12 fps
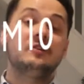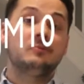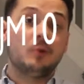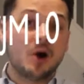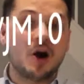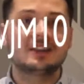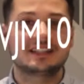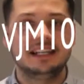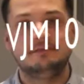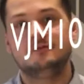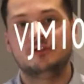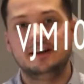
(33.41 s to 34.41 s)
the worst
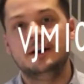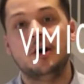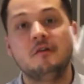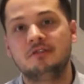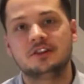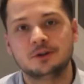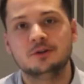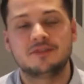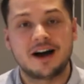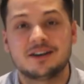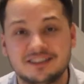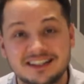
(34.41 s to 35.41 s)
livery of the
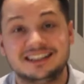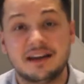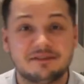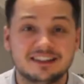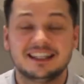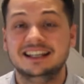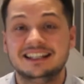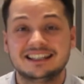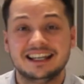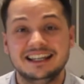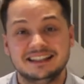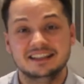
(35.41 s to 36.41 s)
2017
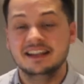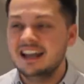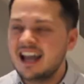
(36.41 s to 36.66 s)
season.